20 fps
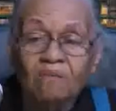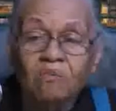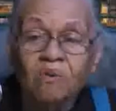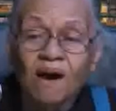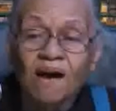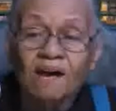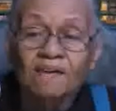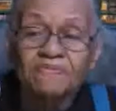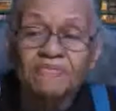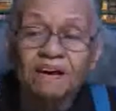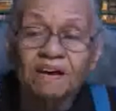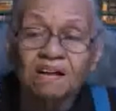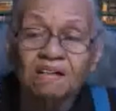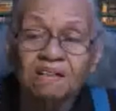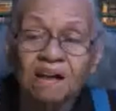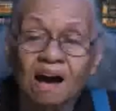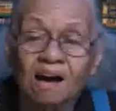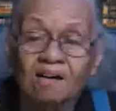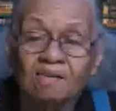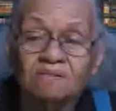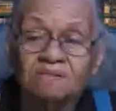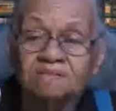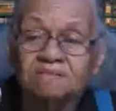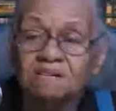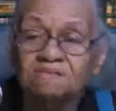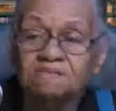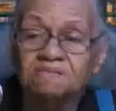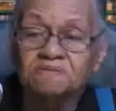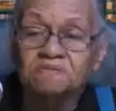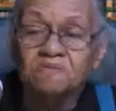wearing, the clothes
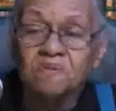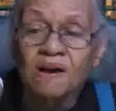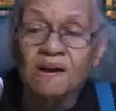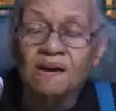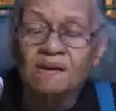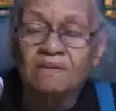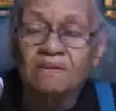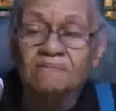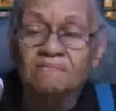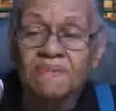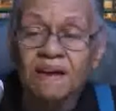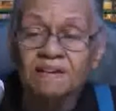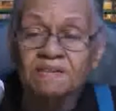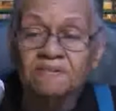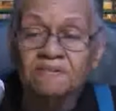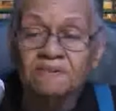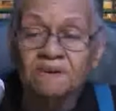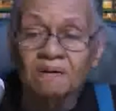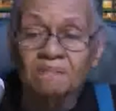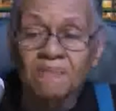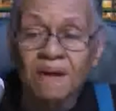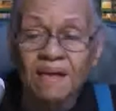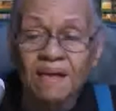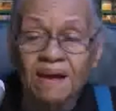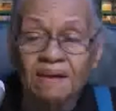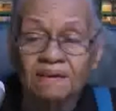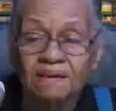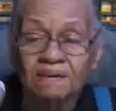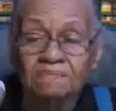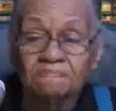that you wear don't make you a
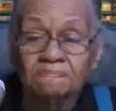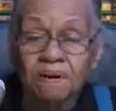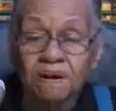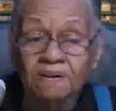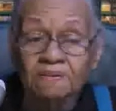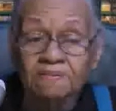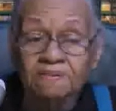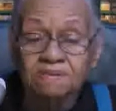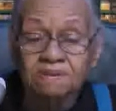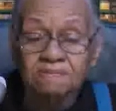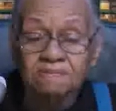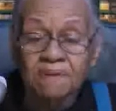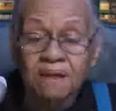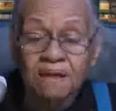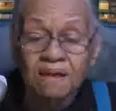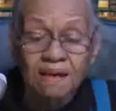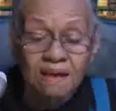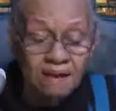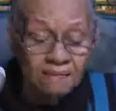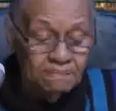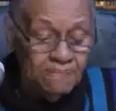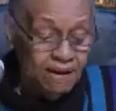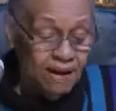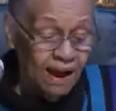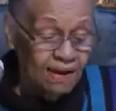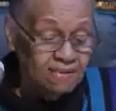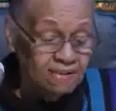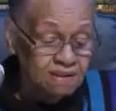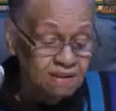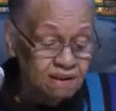bad person. But
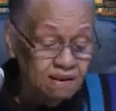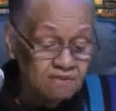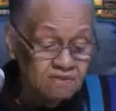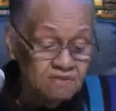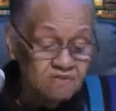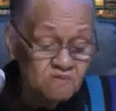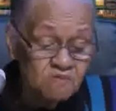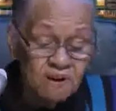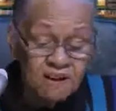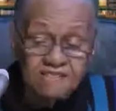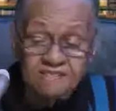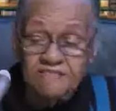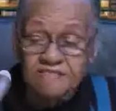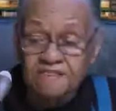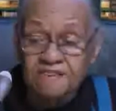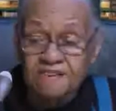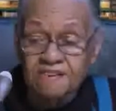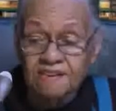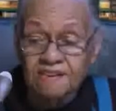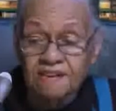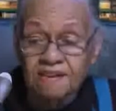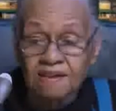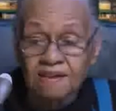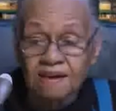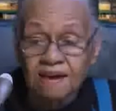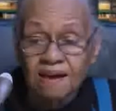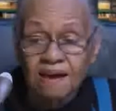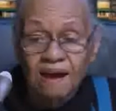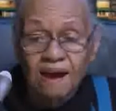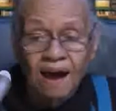I tell you one thing,
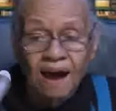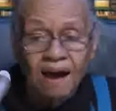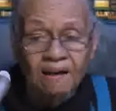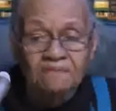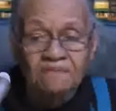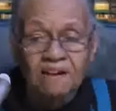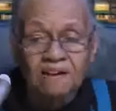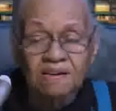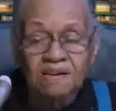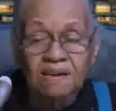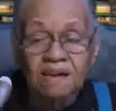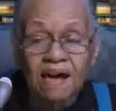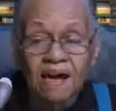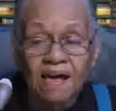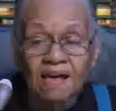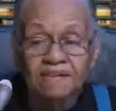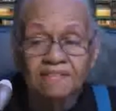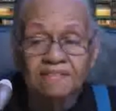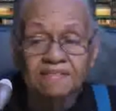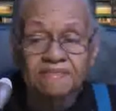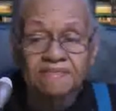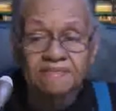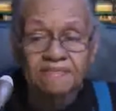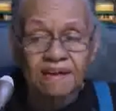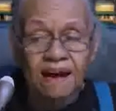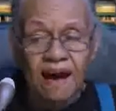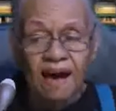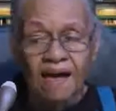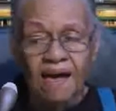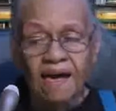I really hate
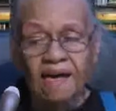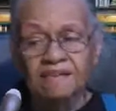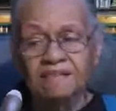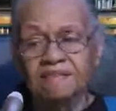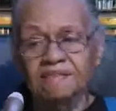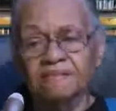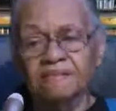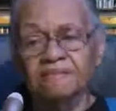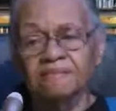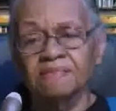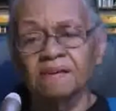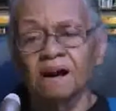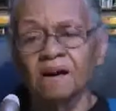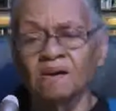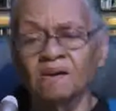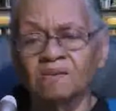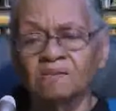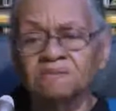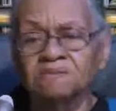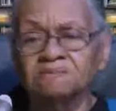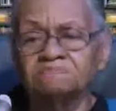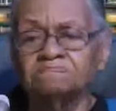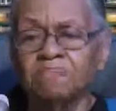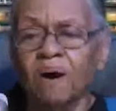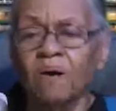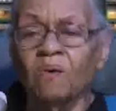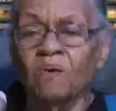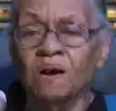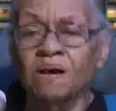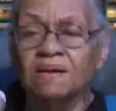I hate those
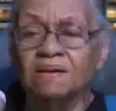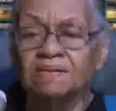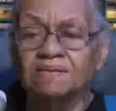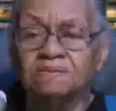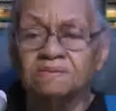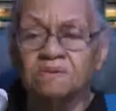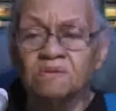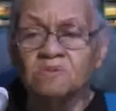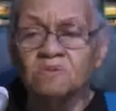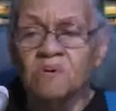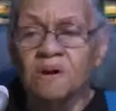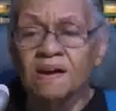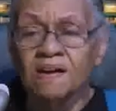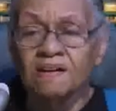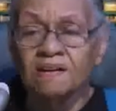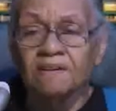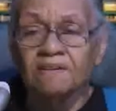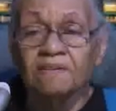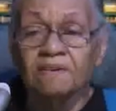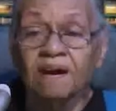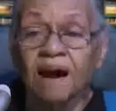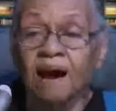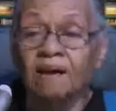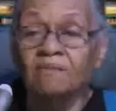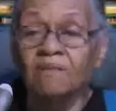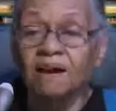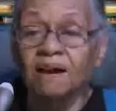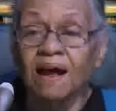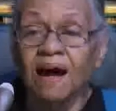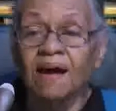boys who wear uh,
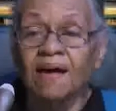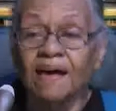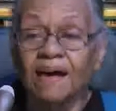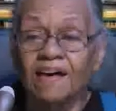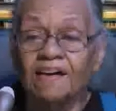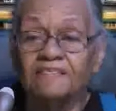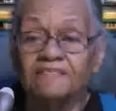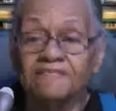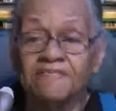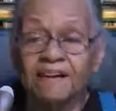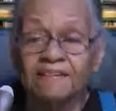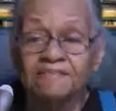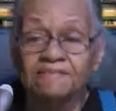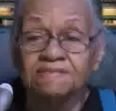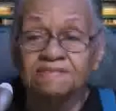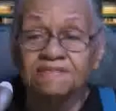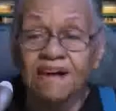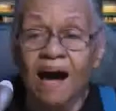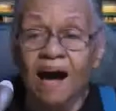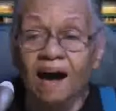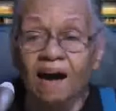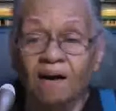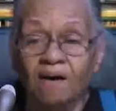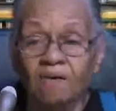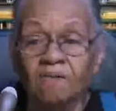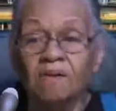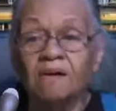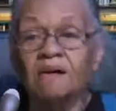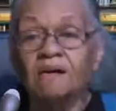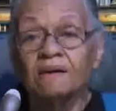well I hate that
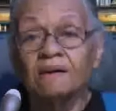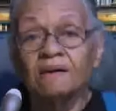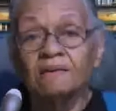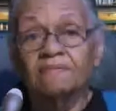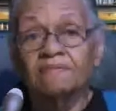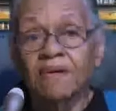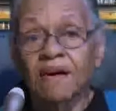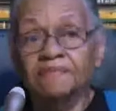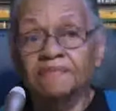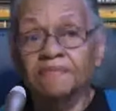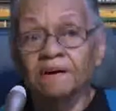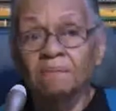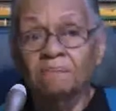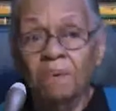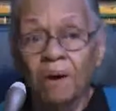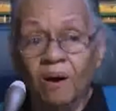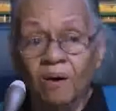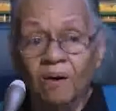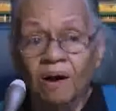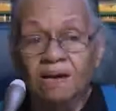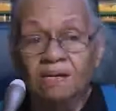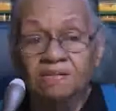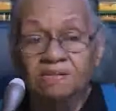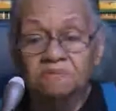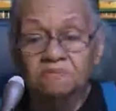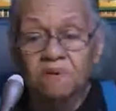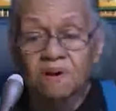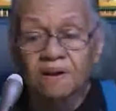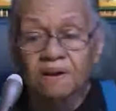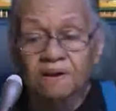style that the boys
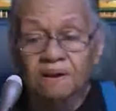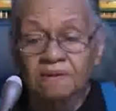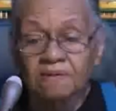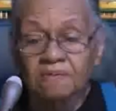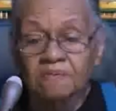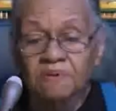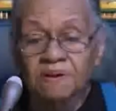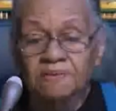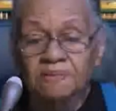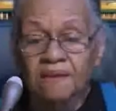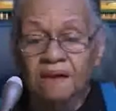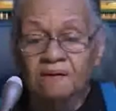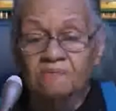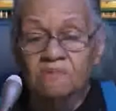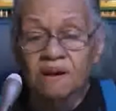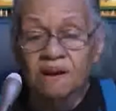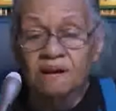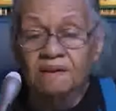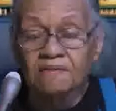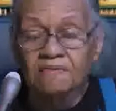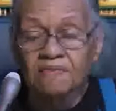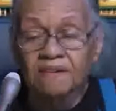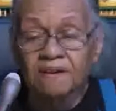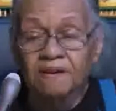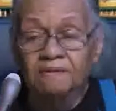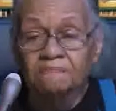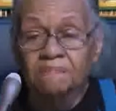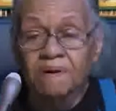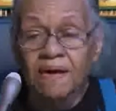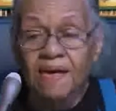wear when they wear
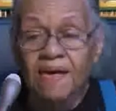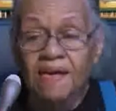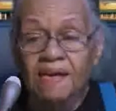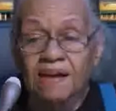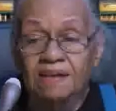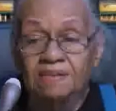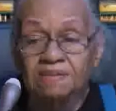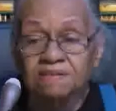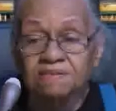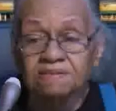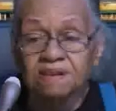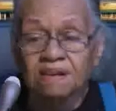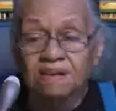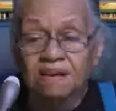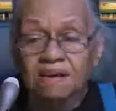their pants